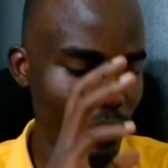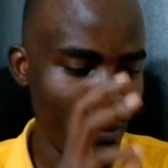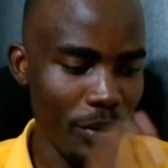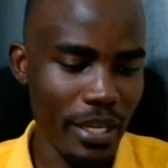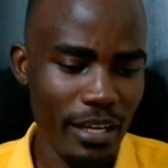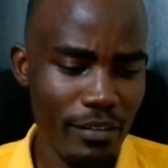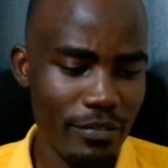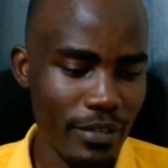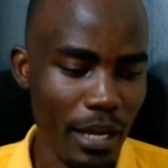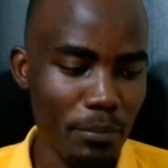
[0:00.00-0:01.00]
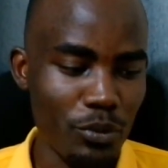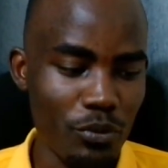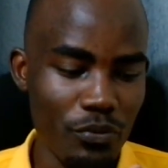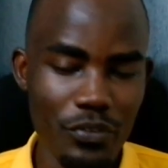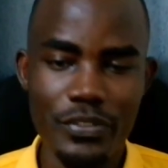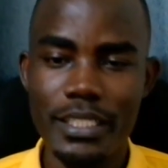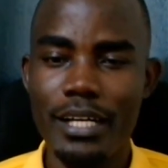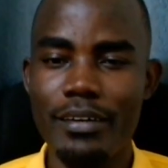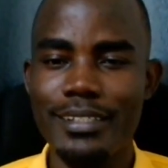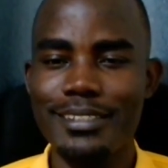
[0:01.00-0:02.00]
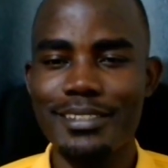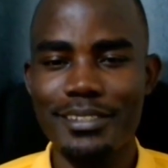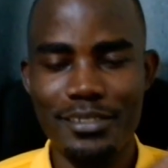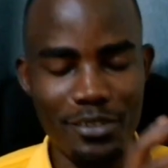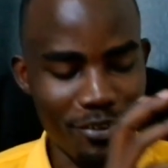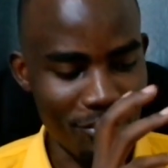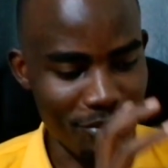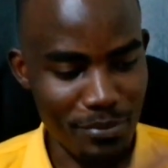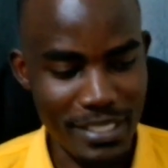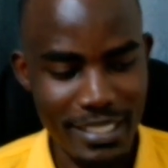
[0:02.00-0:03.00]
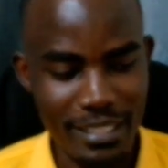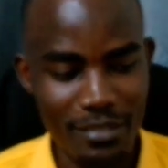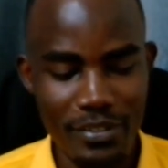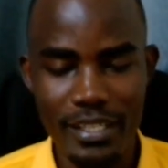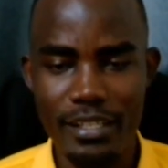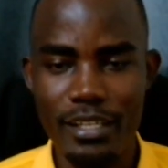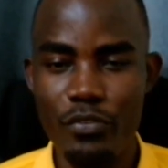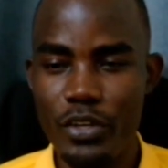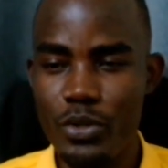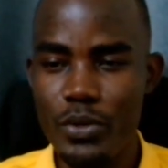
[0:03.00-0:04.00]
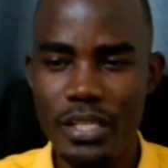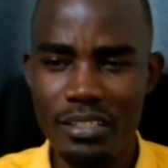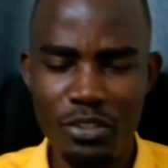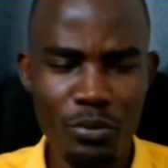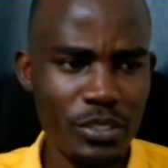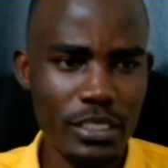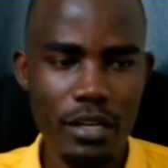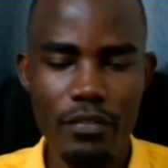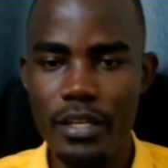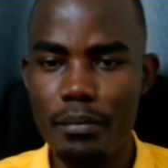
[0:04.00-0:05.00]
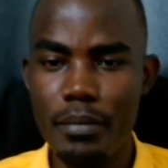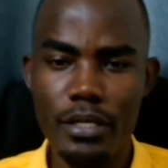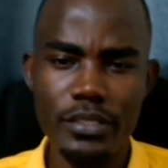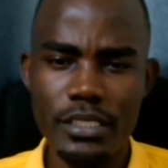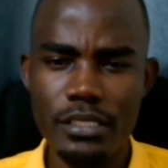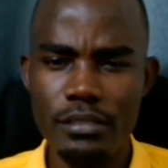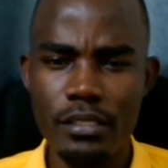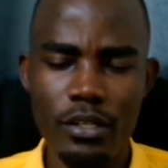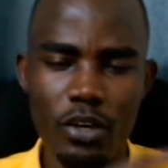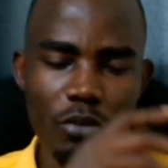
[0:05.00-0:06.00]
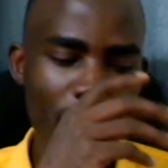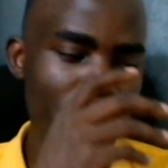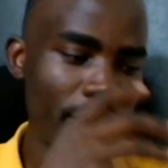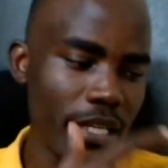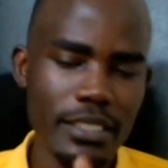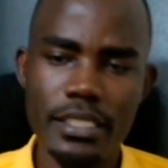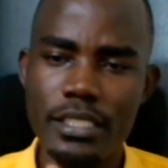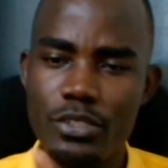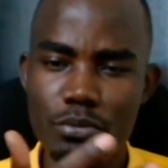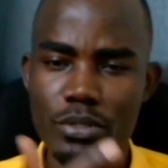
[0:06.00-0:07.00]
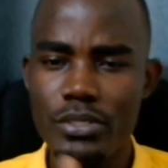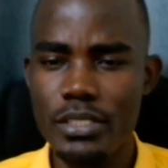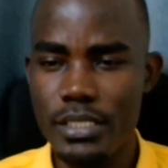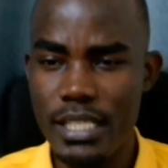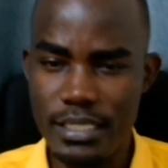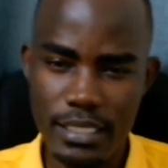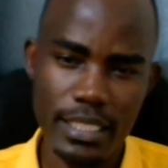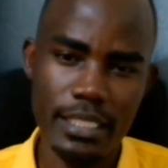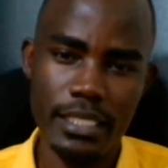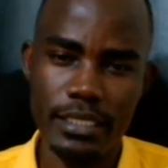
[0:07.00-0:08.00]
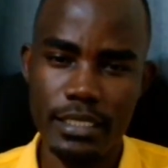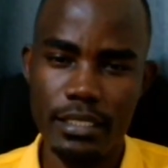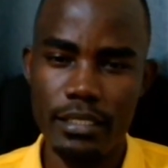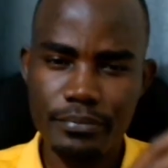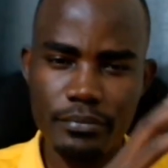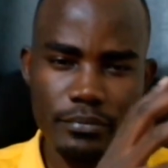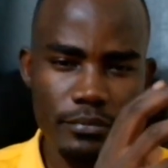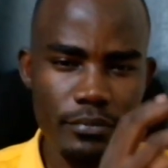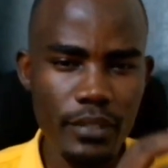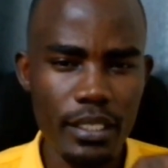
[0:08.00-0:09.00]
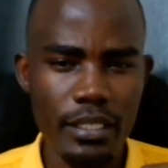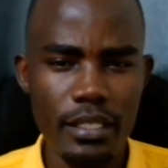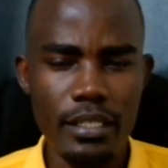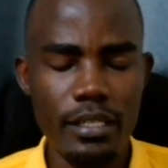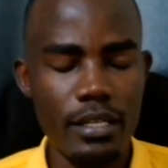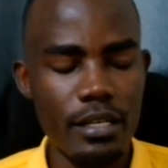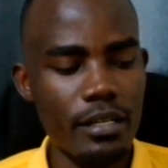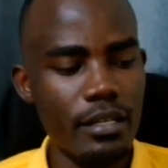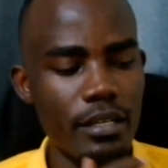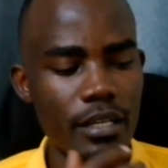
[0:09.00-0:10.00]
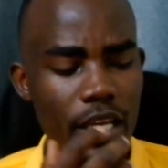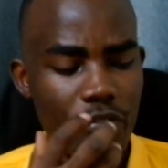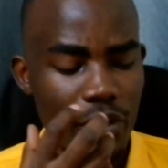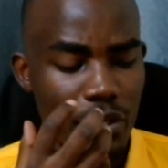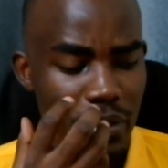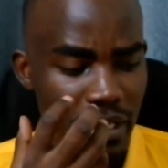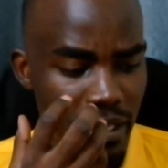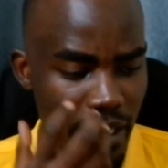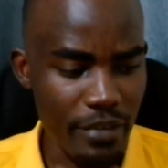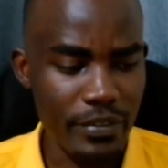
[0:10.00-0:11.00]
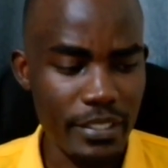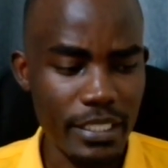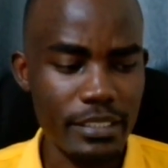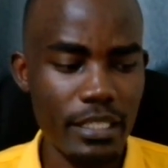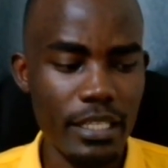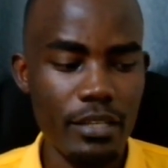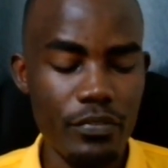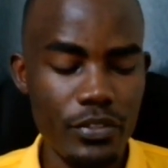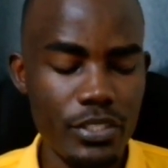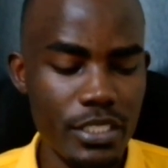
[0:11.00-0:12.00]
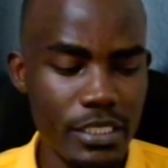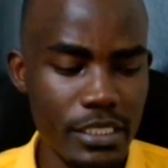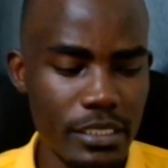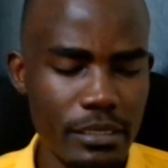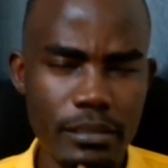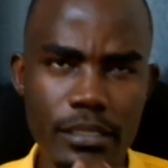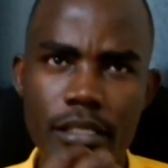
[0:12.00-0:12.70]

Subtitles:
We have up to 15 hours of battery life here if you're doing normal stuff like browsing, or maybe you're listening to music, just light task. And if you're doing heavy tasks like video editing,